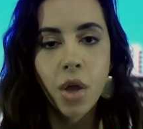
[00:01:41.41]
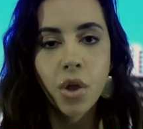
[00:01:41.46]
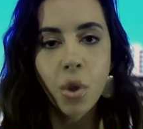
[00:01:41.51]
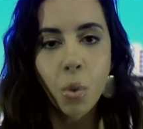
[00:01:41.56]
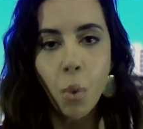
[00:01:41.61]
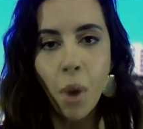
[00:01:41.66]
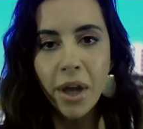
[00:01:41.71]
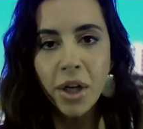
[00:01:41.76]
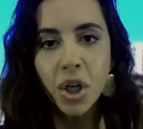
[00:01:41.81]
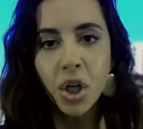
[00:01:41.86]

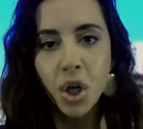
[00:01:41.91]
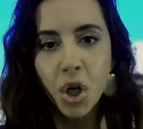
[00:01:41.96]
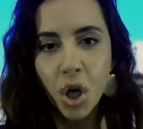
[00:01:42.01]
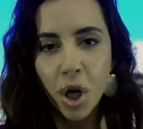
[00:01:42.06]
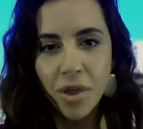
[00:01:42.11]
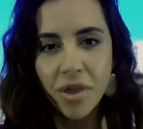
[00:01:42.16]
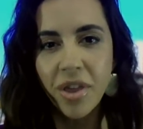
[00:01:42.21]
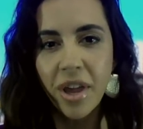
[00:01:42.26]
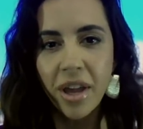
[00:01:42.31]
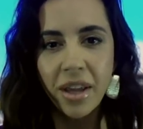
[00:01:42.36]
The one
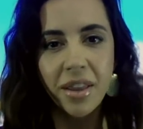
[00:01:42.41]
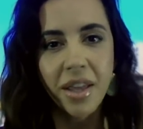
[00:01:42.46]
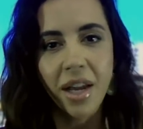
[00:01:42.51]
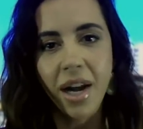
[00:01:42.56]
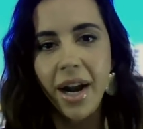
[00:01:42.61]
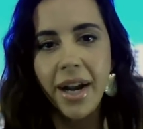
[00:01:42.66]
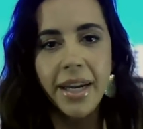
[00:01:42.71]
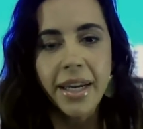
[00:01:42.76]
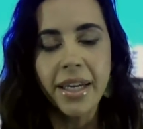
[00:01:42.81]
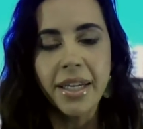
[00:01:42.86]
good thing that
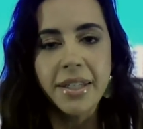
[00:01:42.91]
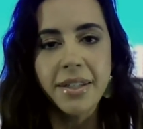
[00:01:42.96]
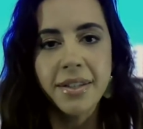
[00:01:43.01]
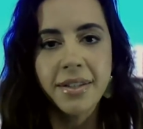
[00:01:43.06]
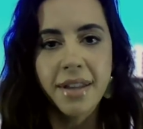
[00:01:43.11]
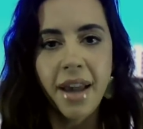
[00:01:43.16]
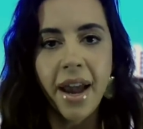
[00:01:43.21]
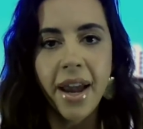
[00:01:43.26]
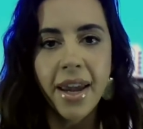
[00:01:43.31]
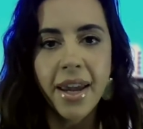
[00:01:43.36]
I can
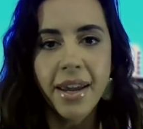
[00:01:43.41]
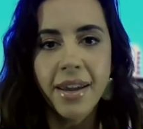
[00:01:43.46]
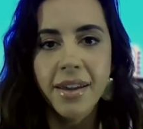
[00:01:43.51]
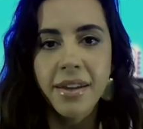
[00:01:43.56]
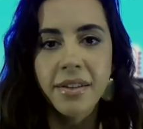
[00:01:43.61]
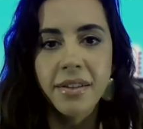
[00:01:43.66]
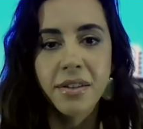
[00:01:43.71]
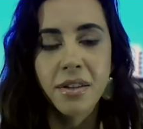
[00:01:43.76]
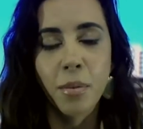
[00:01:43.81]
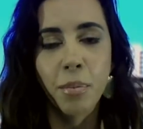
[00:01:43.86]
say
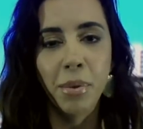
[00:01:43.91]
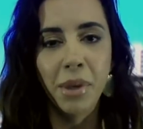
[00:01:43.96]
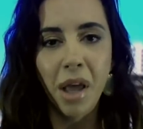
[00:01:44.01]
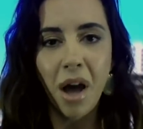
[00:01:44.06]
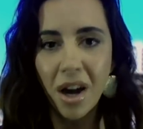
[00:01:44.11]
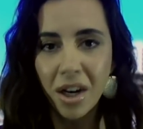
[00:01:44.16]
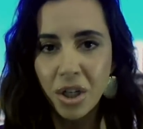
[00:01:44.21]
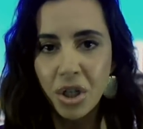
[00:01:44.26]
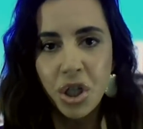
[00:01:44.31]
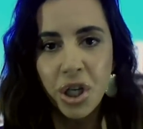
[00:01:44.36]
is the
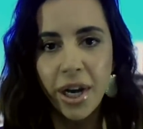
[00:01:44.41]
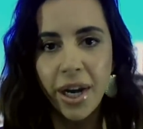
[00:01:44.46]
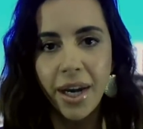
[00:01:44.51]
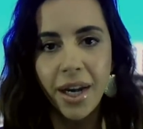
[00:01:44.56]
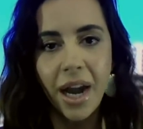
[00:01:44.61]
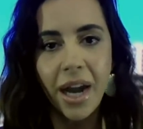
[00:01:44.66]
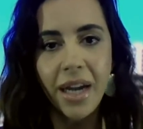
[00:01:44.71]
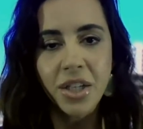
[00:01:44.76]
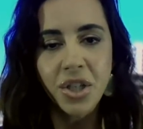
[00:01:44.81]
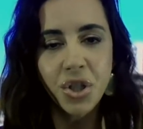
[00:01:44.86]

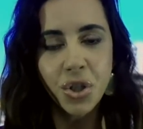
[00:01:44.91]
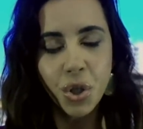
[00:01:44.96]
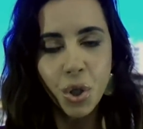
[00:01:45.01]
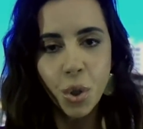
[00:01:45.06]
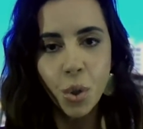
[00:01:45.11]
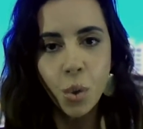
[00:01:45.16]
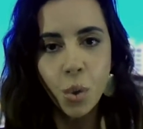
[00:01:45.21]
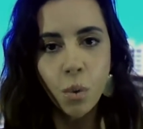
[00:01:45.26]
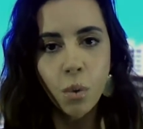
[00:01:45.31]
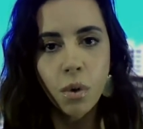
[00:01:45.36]
blockchain. I
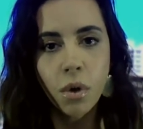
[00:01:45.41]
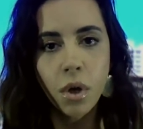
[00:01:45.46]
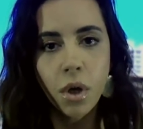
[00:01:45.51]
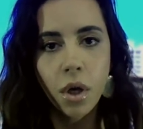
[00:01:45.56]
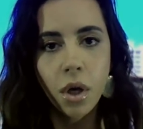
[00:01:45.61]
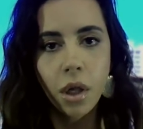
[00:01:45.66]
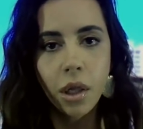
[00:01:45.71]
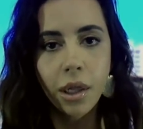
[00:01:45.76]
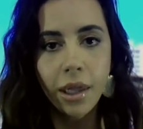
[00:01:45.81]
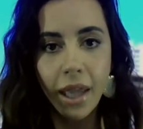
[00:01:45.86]
do
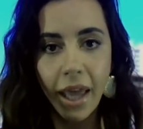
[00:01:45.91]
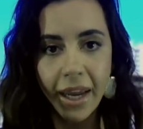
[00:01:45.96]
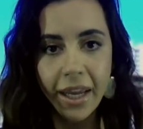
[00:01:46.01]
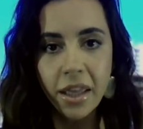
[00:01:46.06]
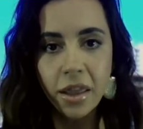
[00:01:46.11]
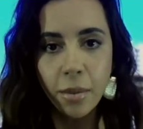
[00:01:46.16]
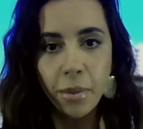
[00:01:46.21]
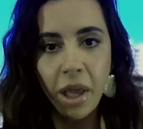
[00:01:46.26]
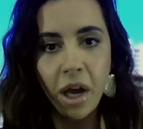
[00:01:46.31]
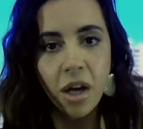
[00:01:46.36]
like
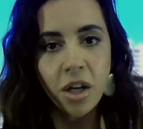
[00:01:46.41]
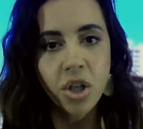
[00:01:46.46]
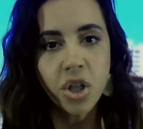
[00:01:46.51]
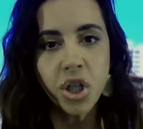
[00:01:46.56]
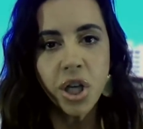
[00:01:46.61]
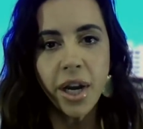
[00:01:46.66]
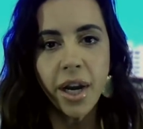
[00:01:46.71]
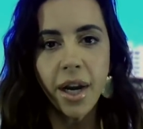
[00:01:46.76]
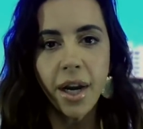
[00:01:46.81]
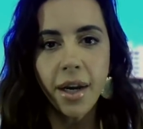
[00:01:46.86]
the
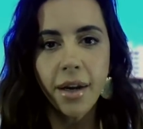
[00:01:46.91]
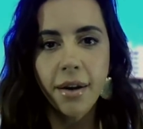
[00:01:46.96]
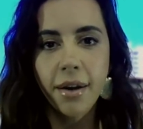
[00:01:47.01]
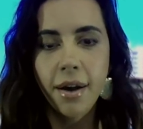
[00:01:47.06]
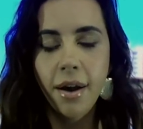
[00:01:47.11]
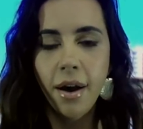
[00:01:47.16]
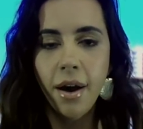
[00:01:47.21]
blockchain.